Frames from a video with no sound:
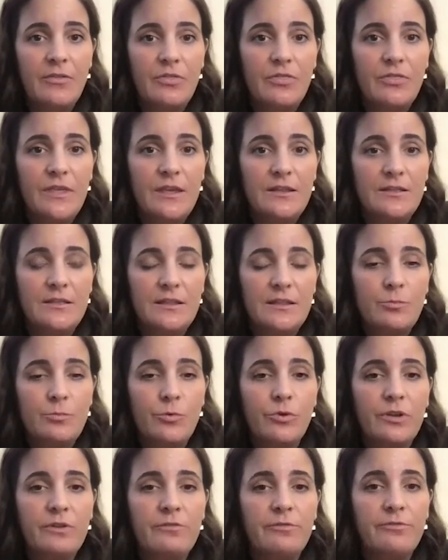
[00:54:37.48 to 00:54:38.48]
that it
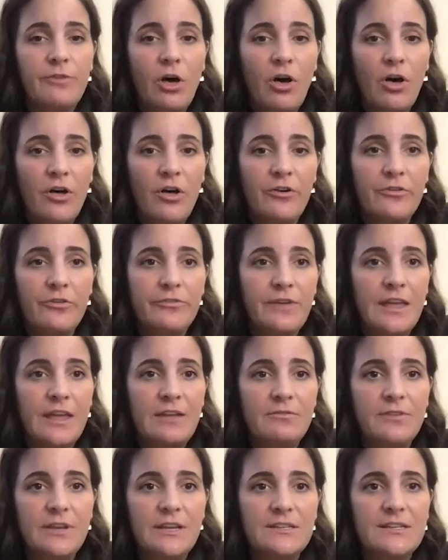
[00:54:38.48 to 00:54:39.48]
will evolve
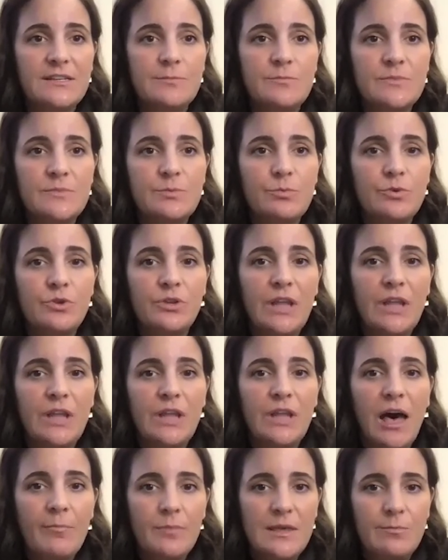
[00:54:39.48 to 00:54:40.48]
and victims will
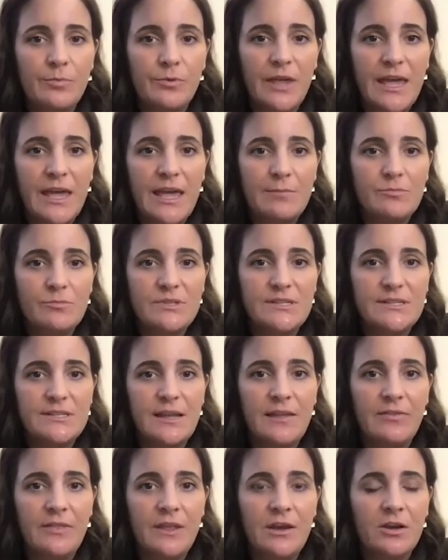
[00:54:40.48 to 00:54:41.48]
not be blamed
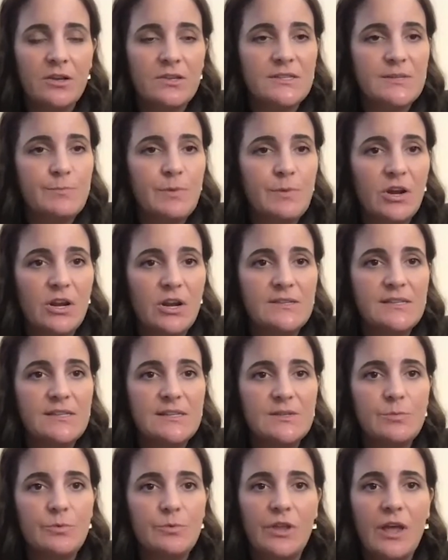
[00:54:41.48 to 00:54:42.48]
and their
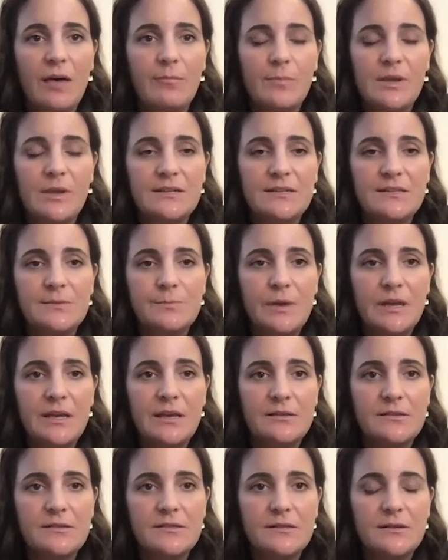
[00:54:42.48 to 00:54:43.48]
experiences will not be
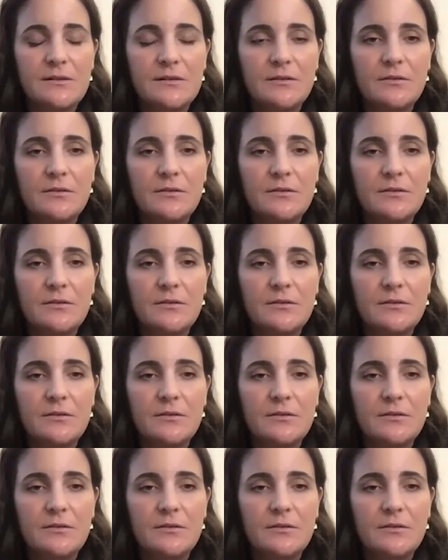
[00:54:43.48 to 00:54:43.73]
dismissed.